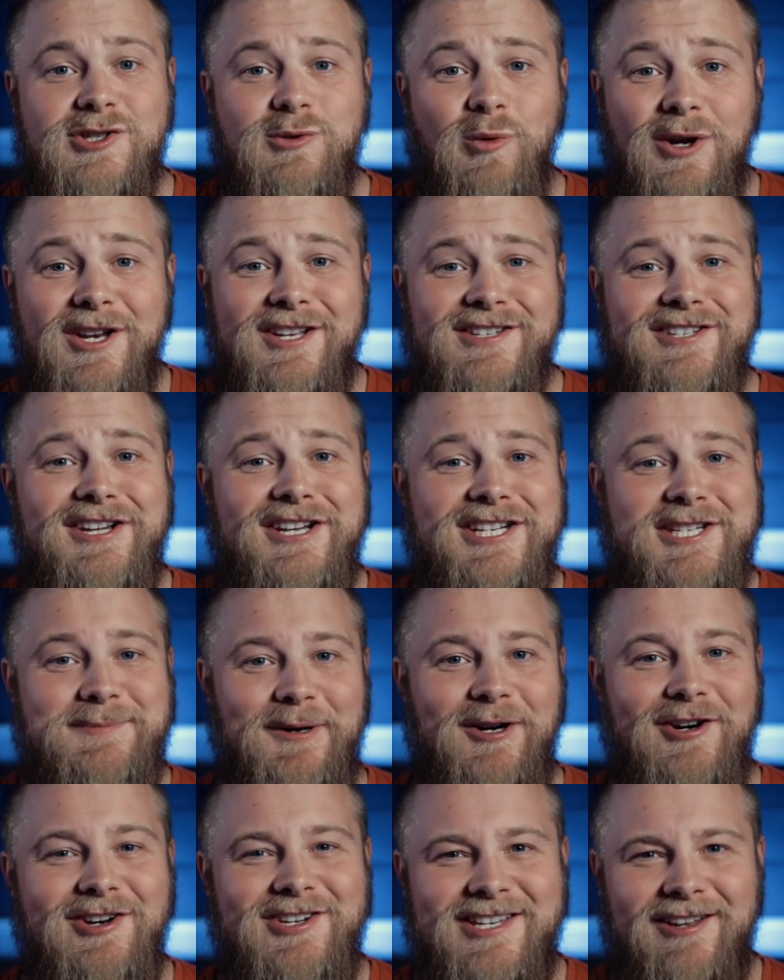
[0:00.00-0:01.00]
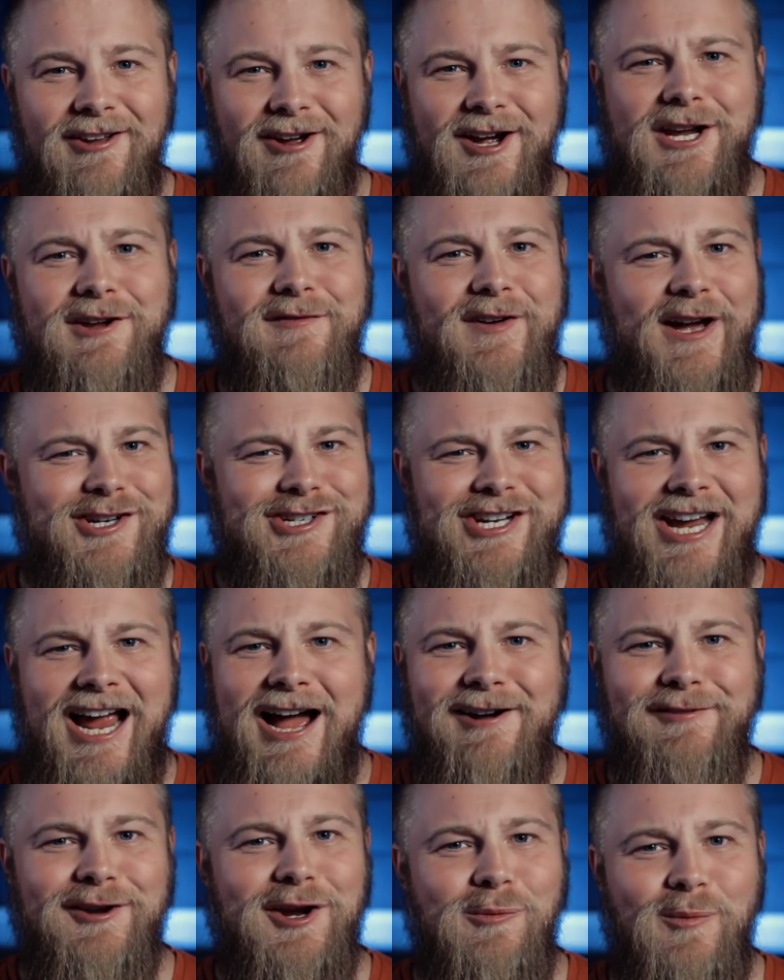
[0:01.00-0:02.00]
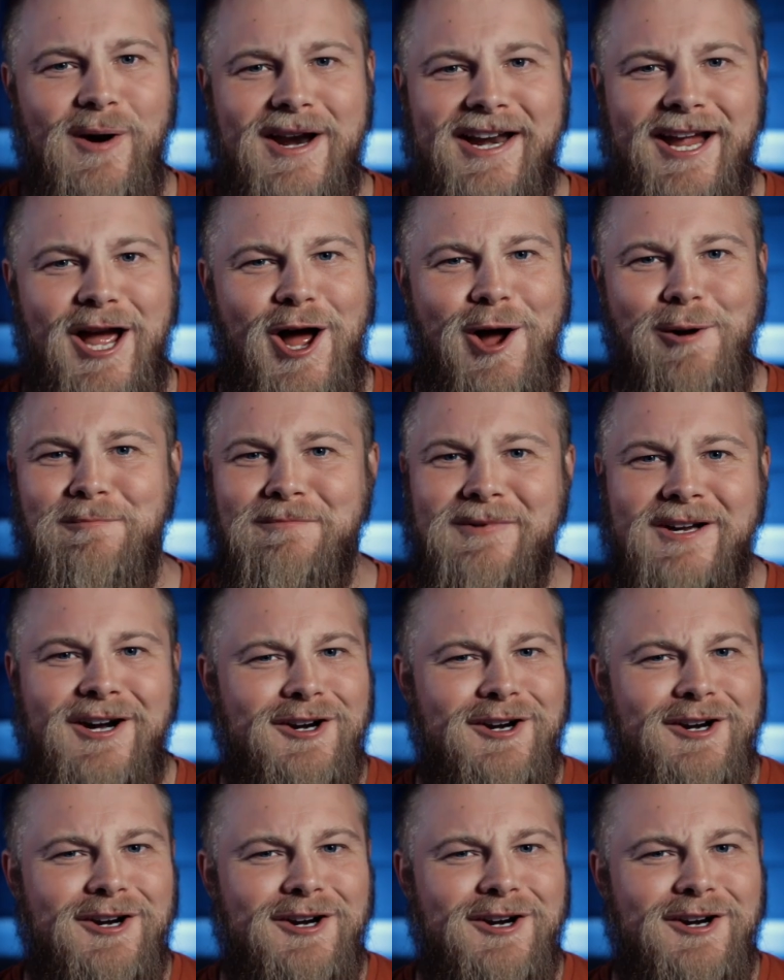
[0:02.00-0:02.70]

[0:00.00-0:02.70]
So what is the experience like of actually having a wedding album?